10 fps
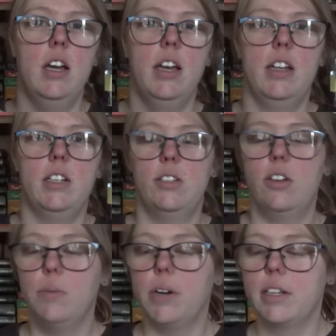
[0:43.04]
It's
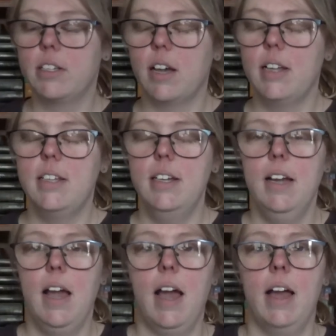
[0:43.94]
super
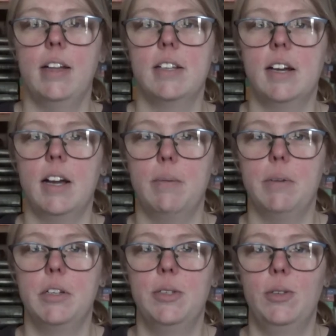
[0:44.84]
exciting and I'm
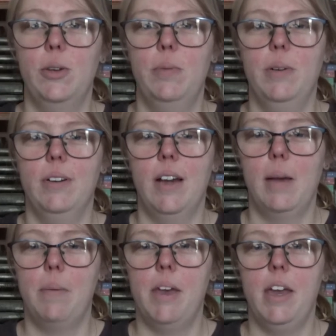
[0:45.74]
super
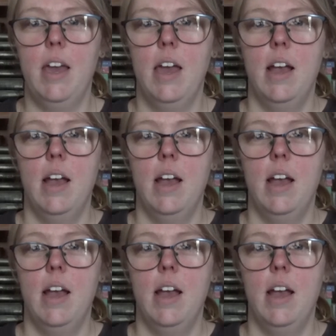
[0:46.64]
happy